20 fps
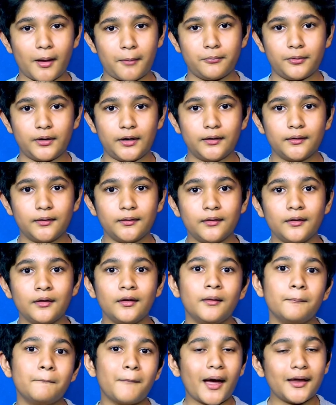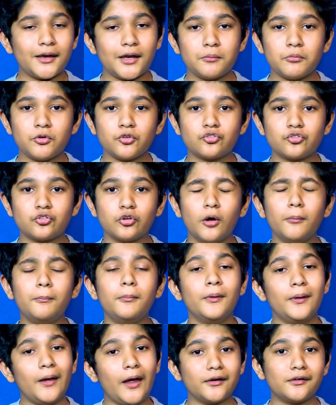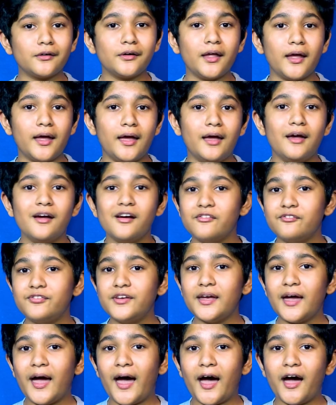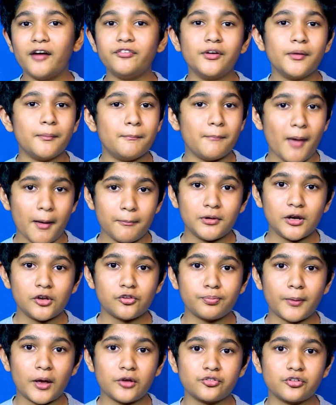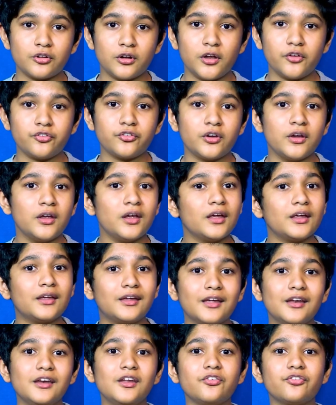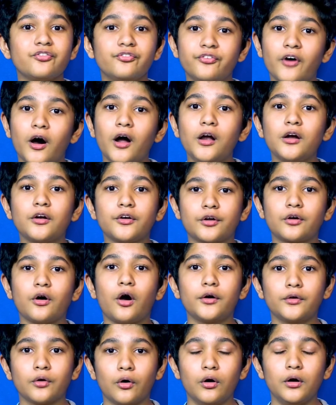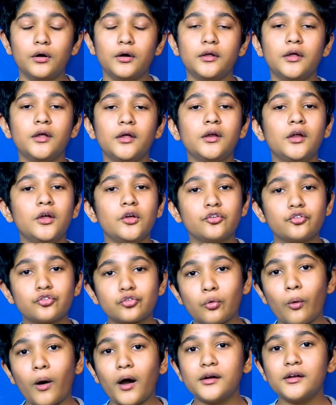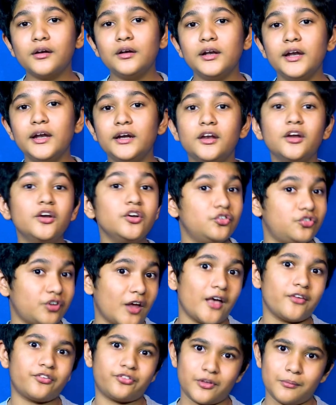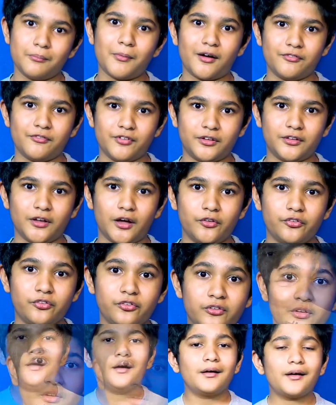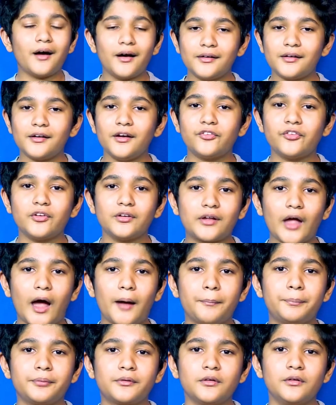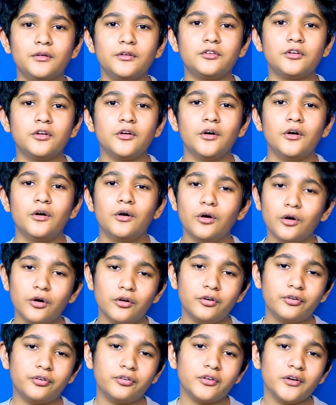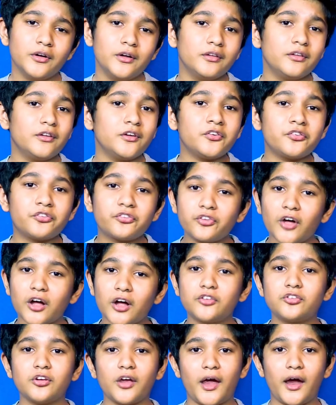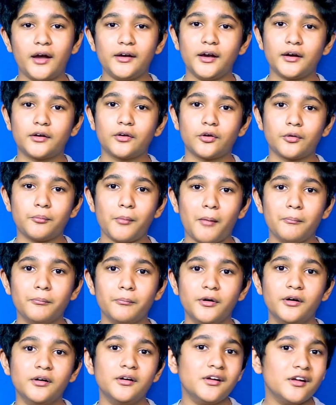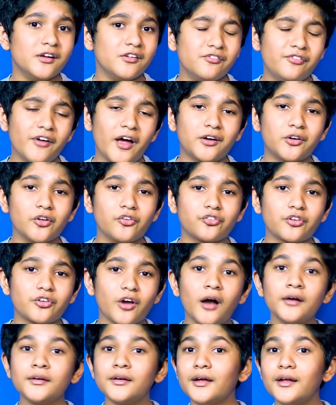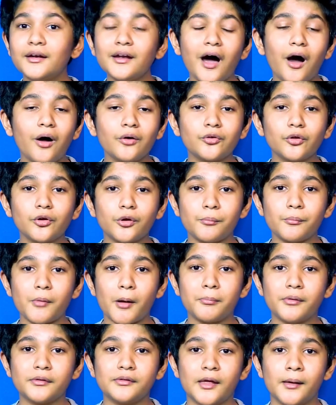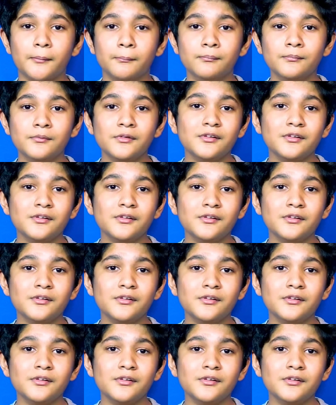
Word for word: Memory. My name is Shubh and today we have memory specialist, Guinness World Record holder, squadron leader Jay Sima with us. Countries and capitals, oof, there's such a headache to remember. Where to start and how to remember them.